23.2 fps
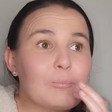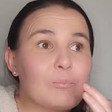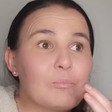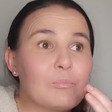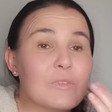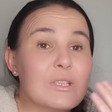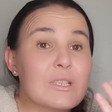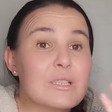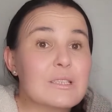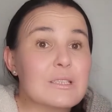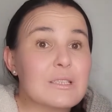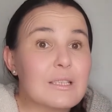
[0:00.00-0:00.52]

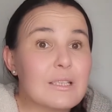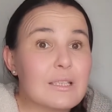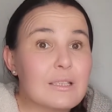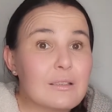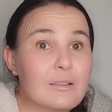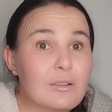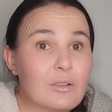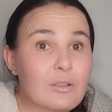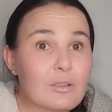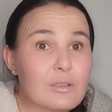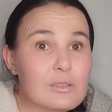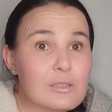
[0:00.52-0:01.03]
The sea
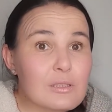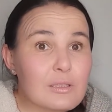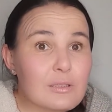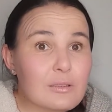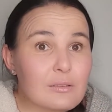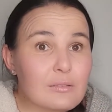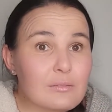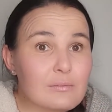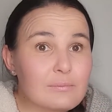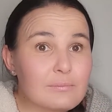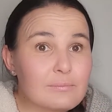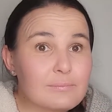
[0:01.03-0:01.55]
glass,
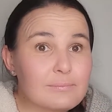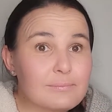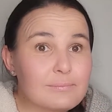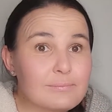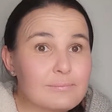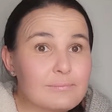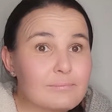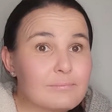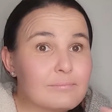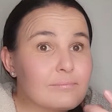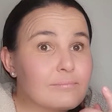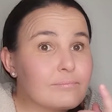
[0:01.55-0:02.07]

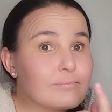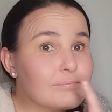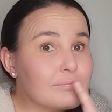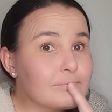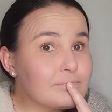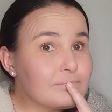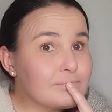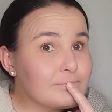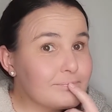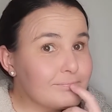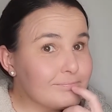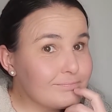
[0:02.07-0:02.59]

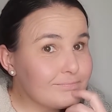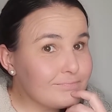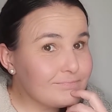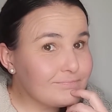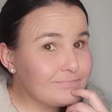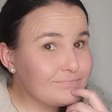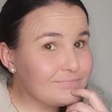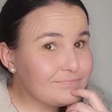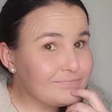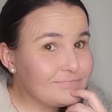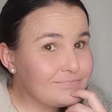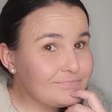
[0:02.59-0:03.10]

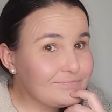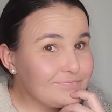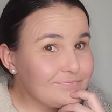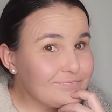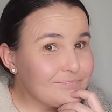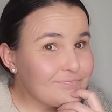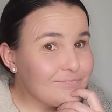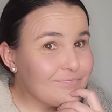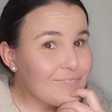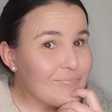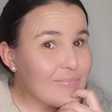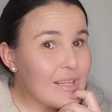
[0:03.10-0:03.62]

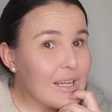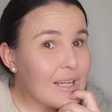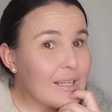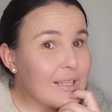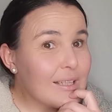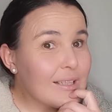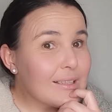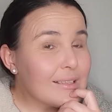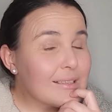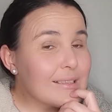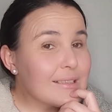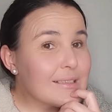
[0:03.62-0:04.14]

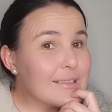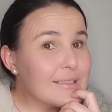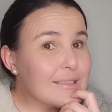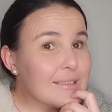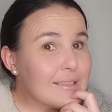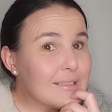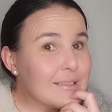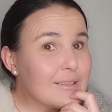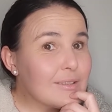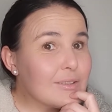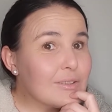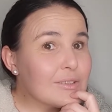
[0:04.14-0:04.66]
the sea
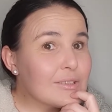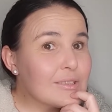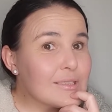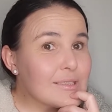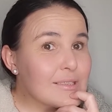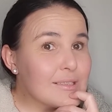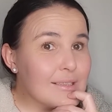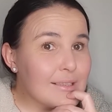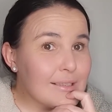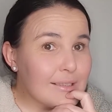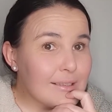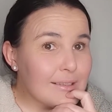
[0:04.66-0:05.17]
glass
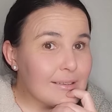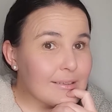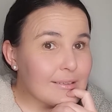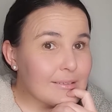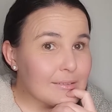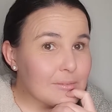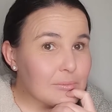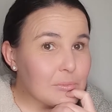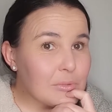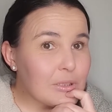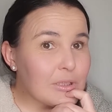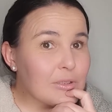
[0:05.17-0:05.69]
tea
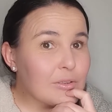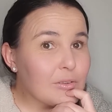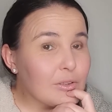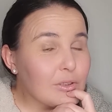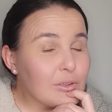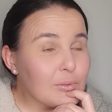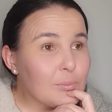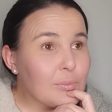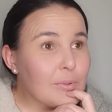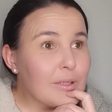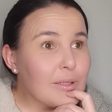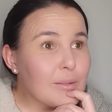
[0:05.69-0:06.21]
might
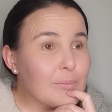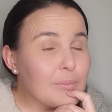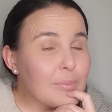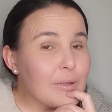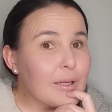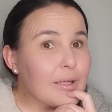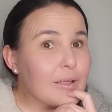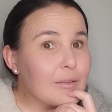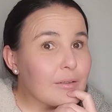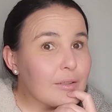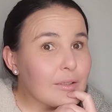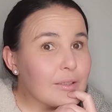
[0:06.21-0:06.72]
not be a
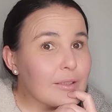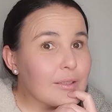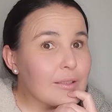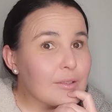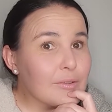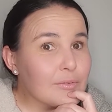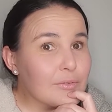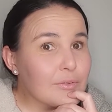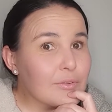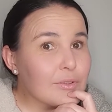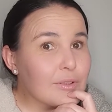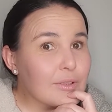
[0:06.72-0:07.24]
bad idea
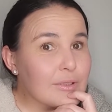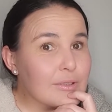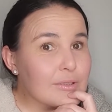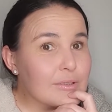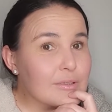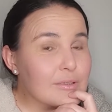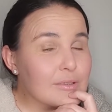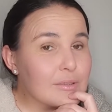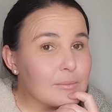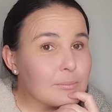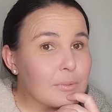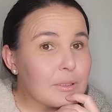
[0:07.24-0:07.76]
for
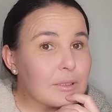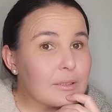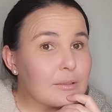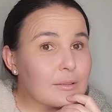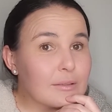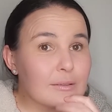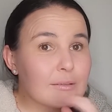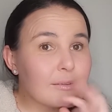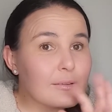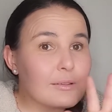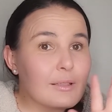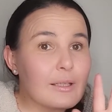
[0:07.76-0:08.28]
this, but
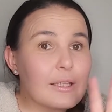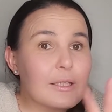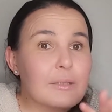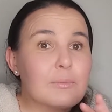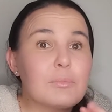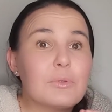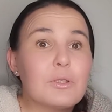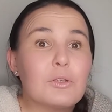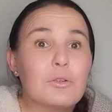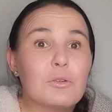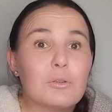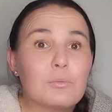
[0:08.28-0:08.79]
let
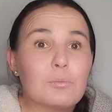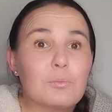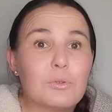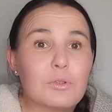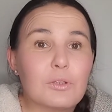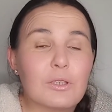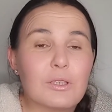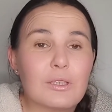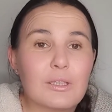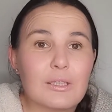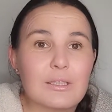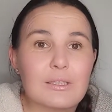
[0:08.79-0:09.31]
me not put
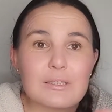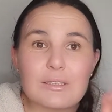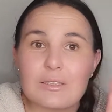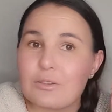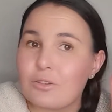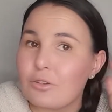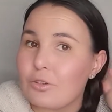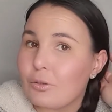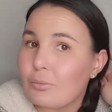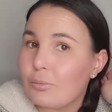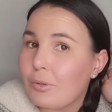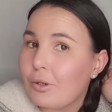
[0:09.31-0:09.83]
ideas into
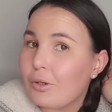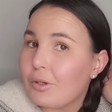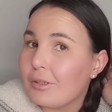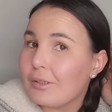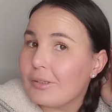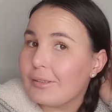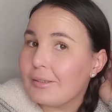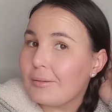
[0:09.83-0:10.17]
your mind.